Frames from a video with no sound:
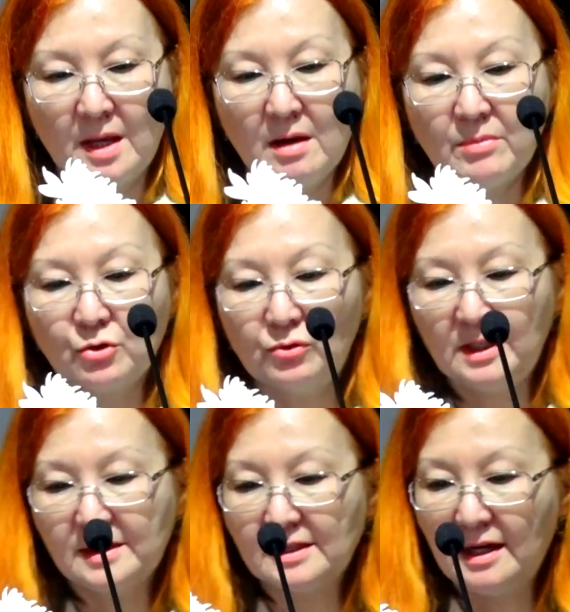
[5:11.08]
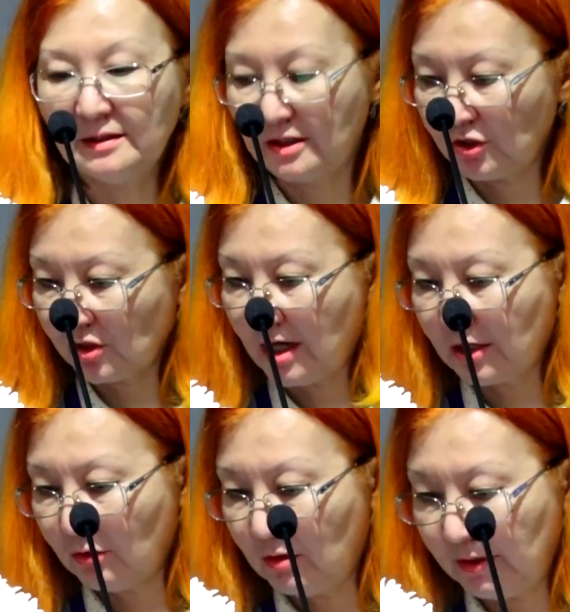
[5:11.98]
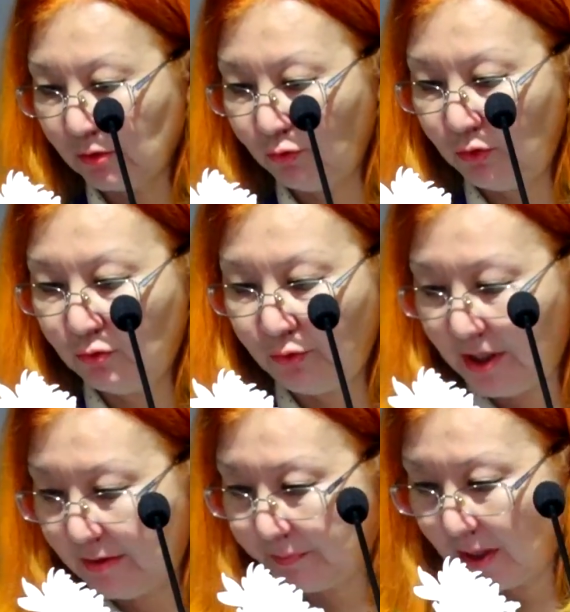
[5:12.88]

Mogolistan, Kashgar, or Uiguria.